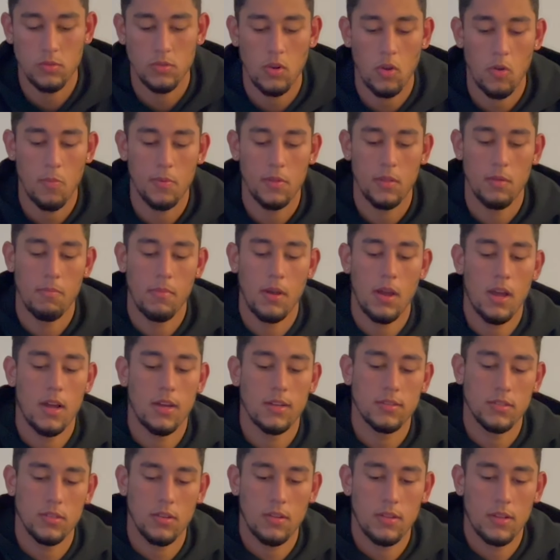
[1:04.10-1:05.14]
you open the
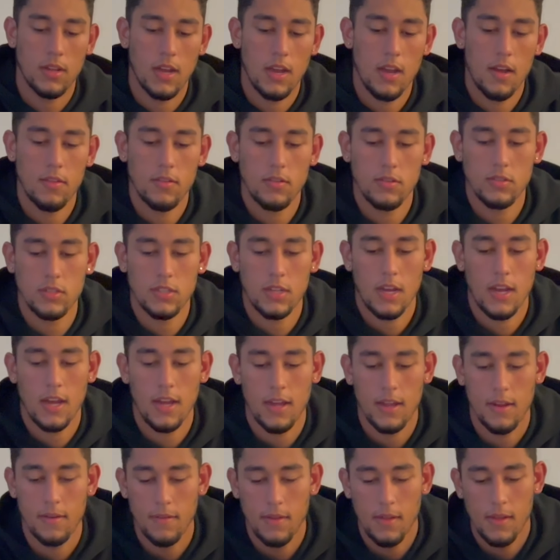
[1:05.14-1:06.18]
box. On the other
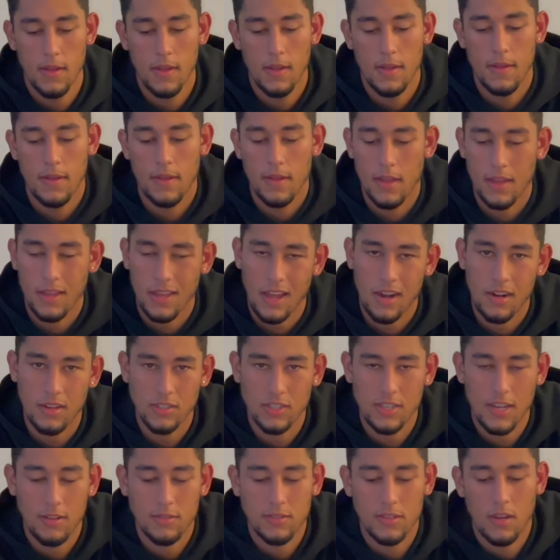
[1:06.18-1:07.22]
side, it kind of
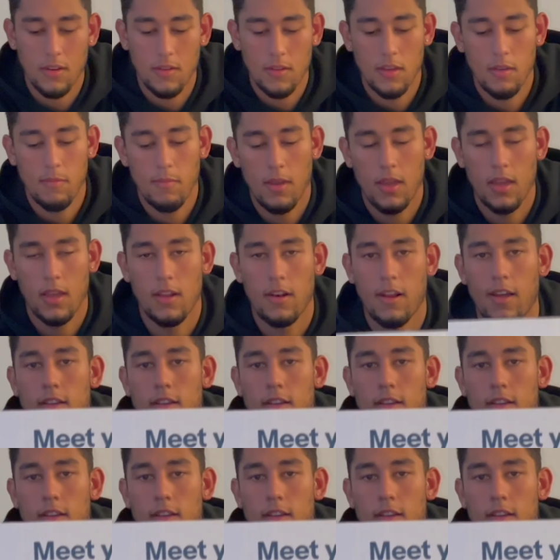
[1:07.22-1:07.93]
shouts out eBay. I